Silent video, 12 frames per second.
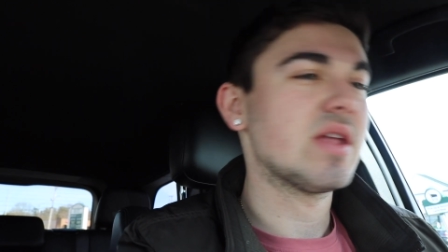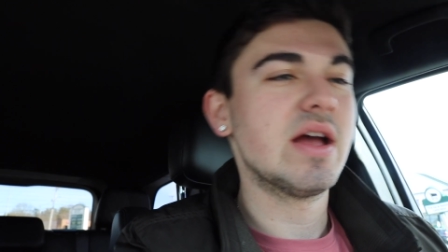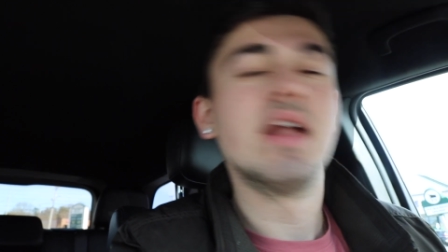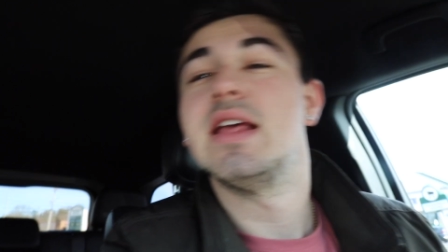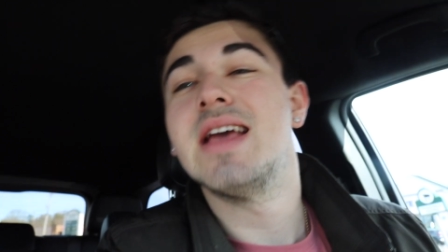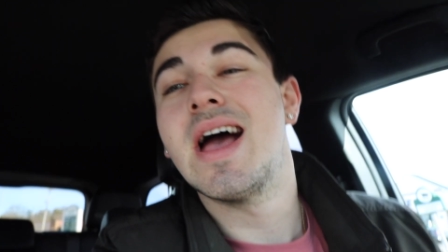
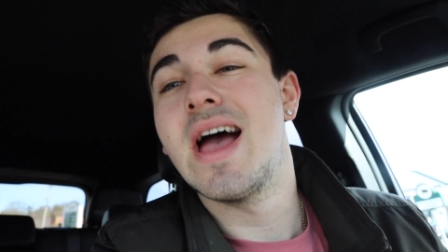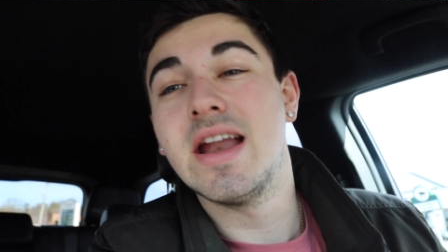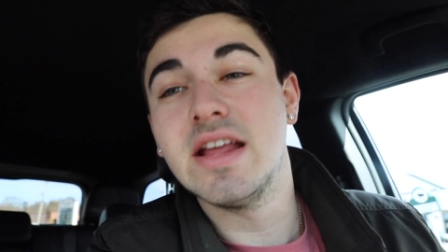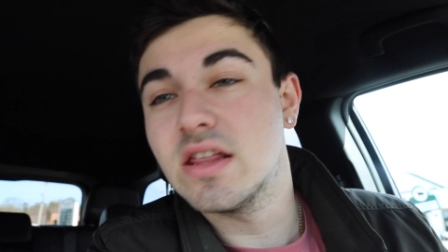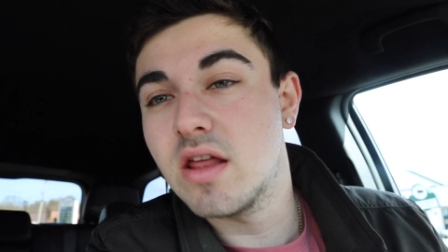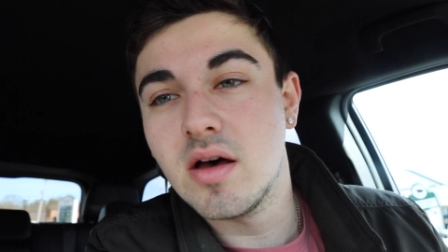
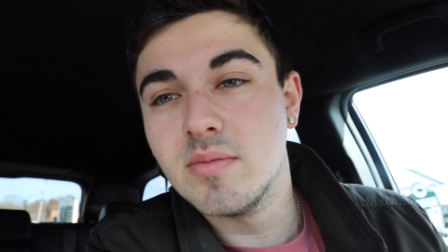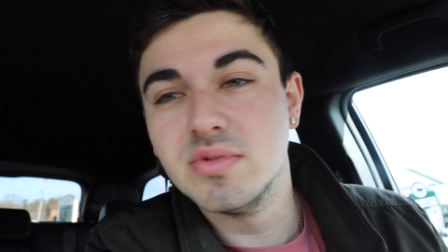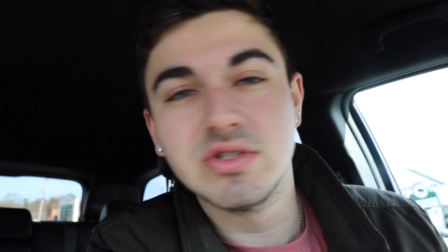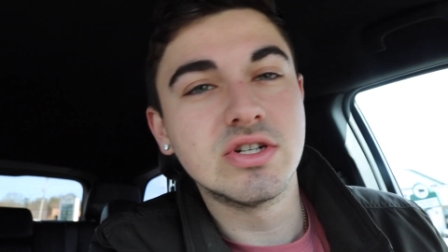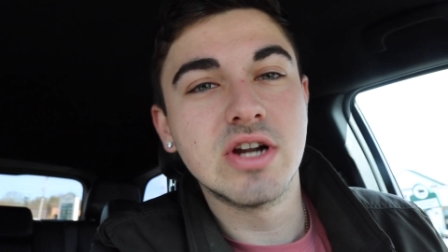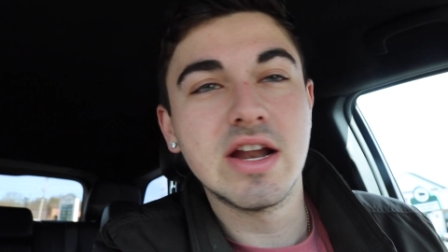any
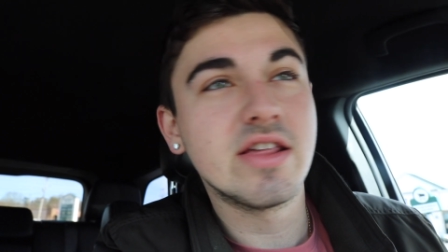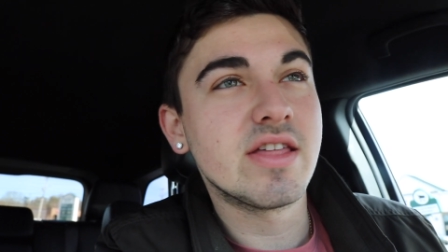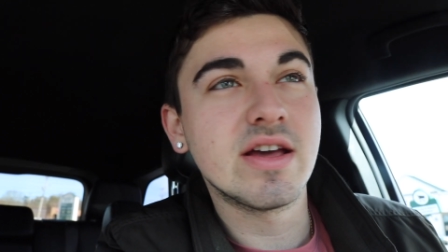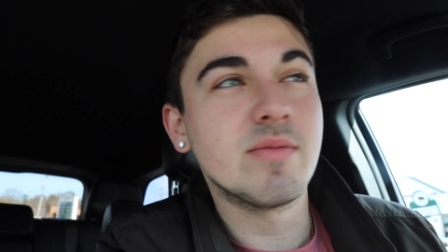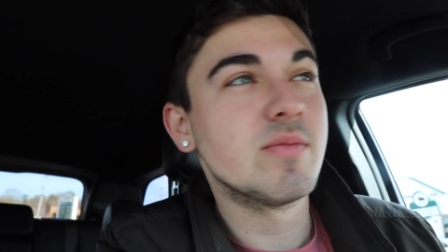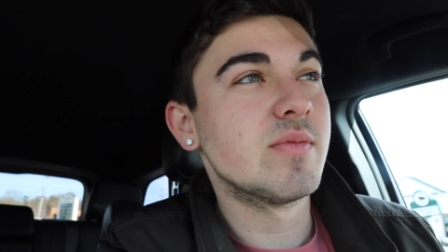clubs or
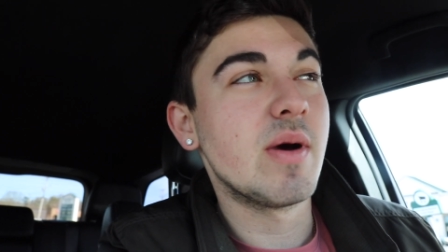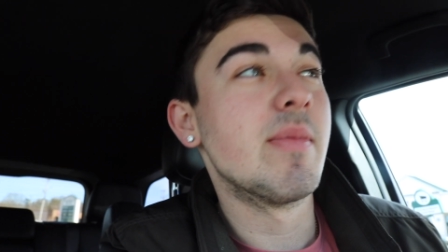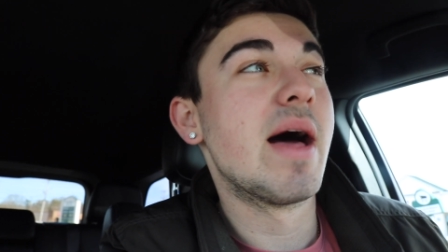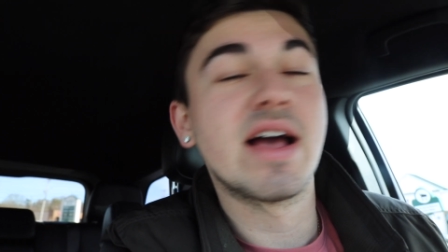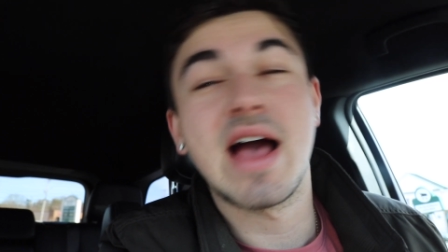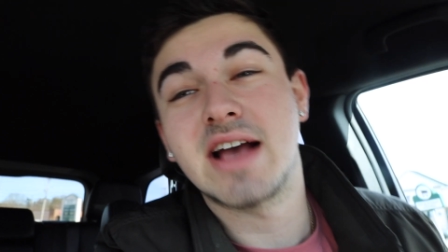anything. I'm
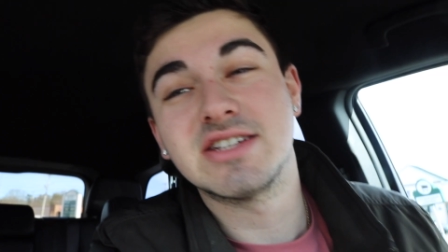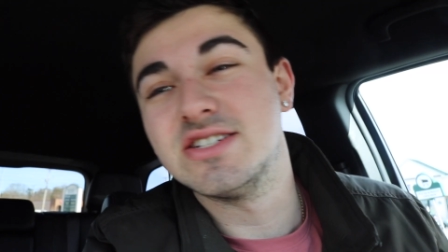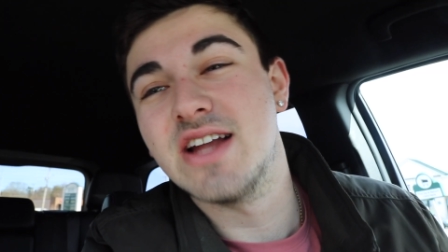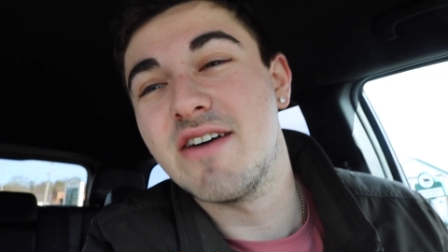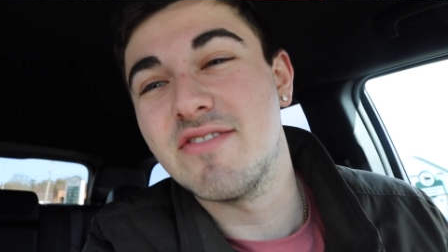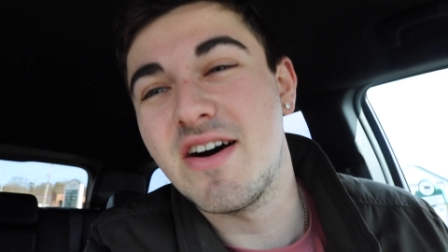not
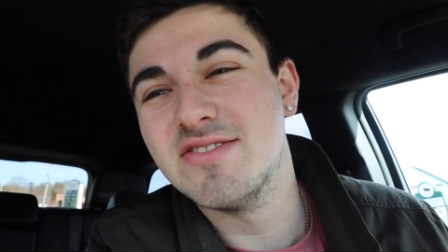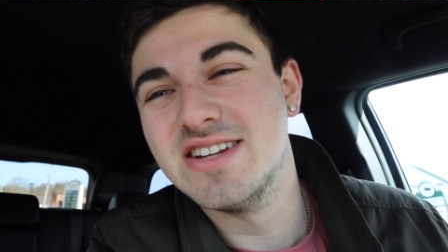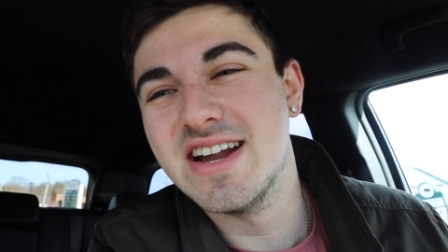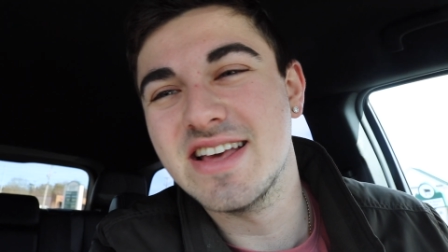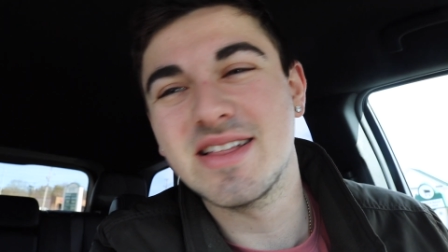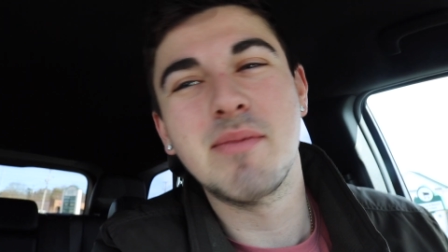actually not involved
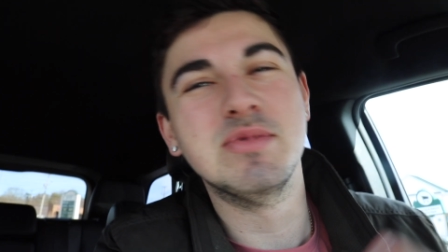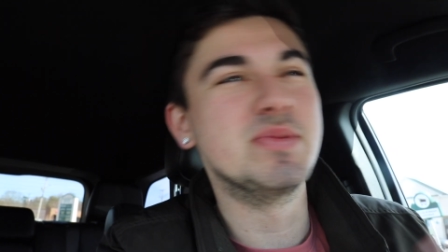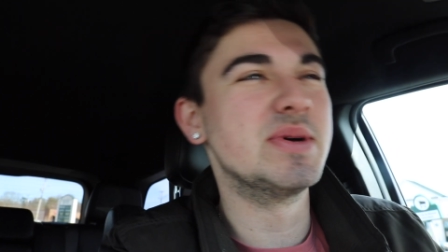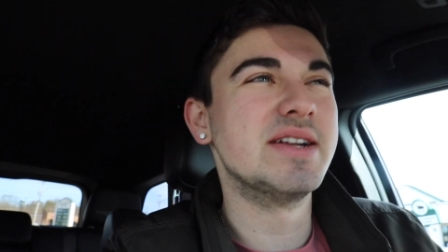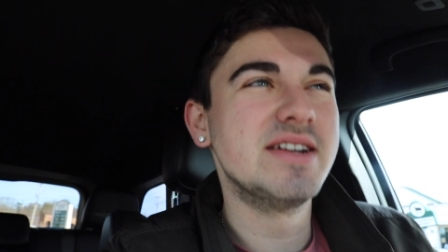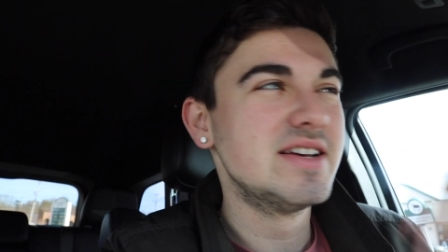in any clubs,
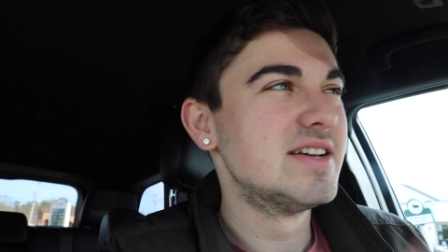but